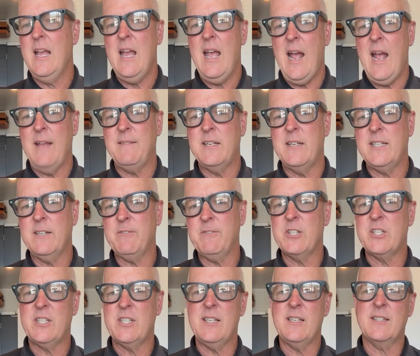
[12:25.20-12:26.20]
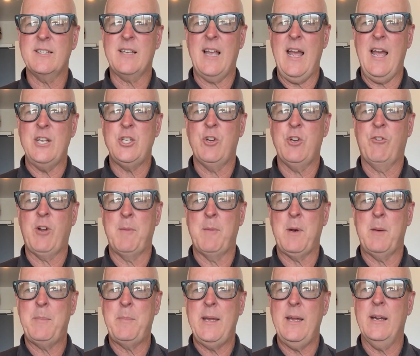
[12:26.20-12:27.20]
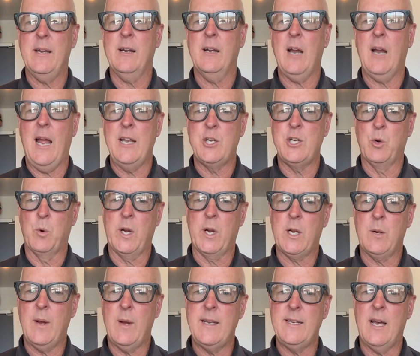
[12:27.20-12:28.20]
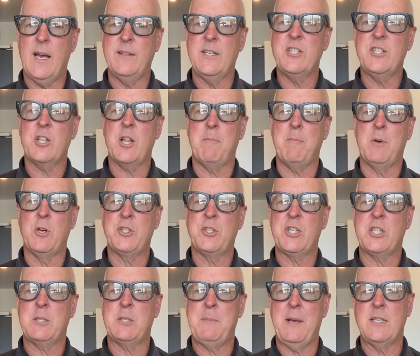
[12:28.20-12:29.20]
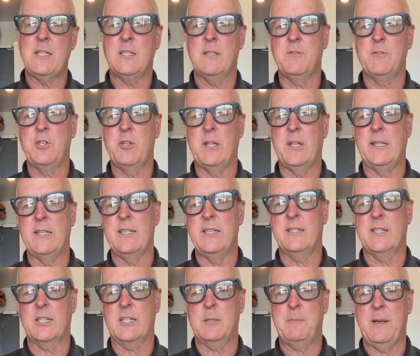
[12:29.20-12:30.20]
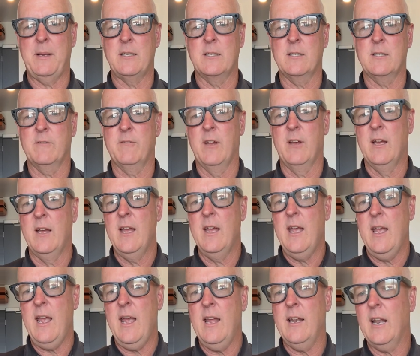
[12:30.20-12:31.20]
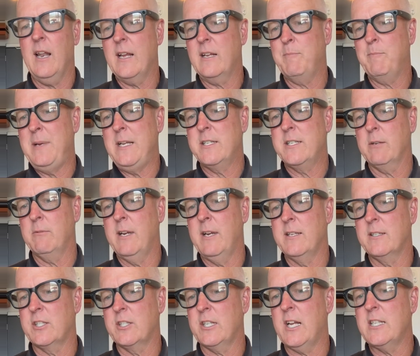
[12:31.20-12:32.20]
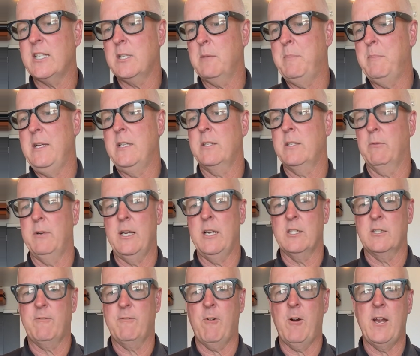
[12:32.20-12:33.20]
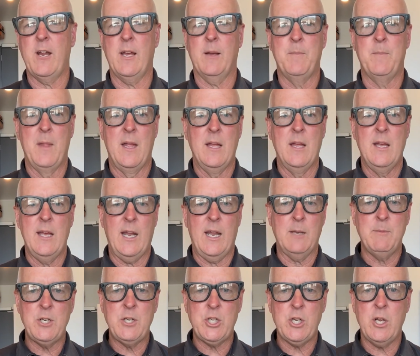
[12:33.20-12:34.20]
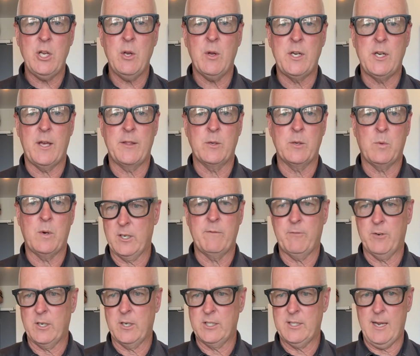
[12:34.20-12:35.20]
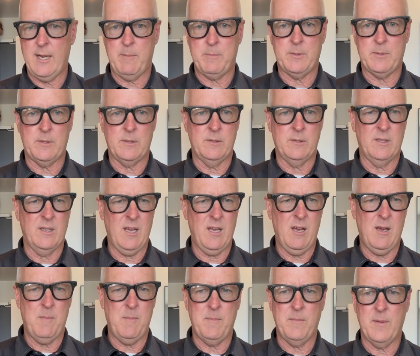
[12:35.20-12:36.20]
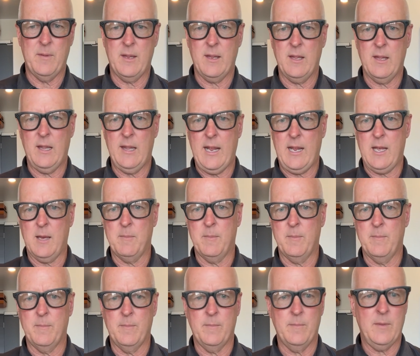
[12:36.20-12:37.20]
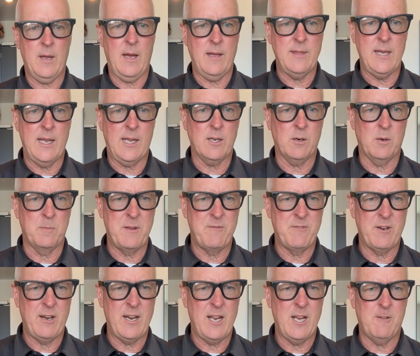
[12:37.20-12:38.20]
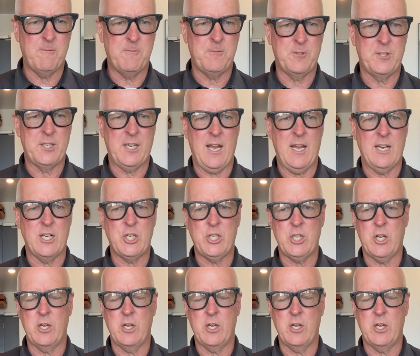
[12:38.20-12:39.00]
And the difference is, as you come up here and you work your way down, these are the most expensive to the least expensive. And like pizzerias, there's lots of pizzerias for you. And let me show you another one, for example. I think it'll be very helpful to kind of show